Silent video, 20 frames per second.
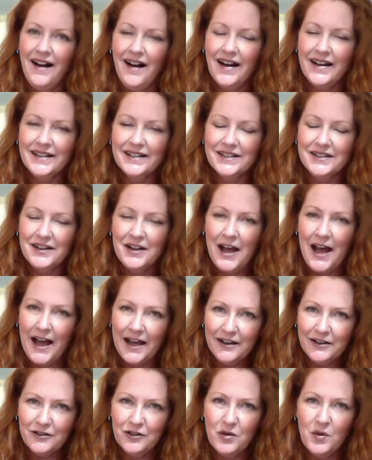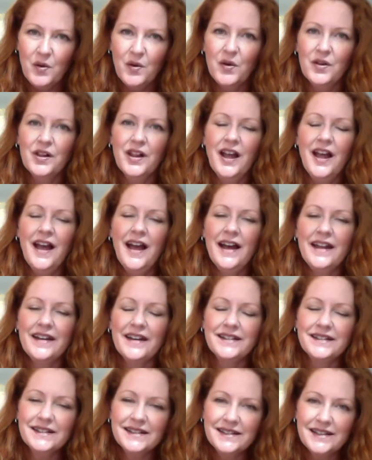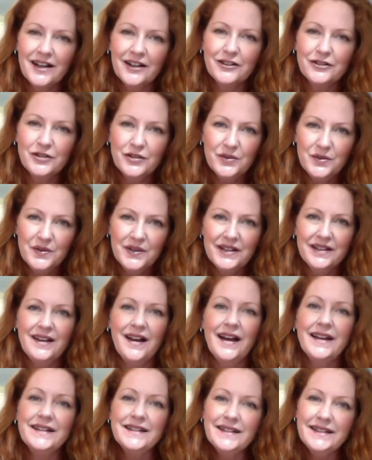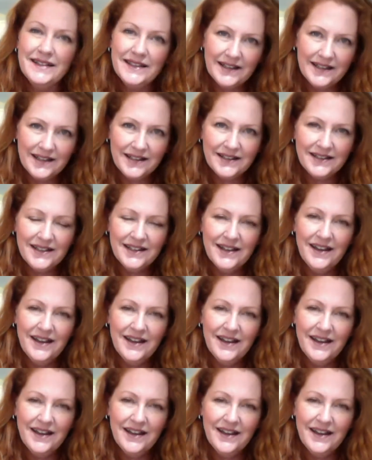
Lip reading: I had a goal and I stuck to it. I did it.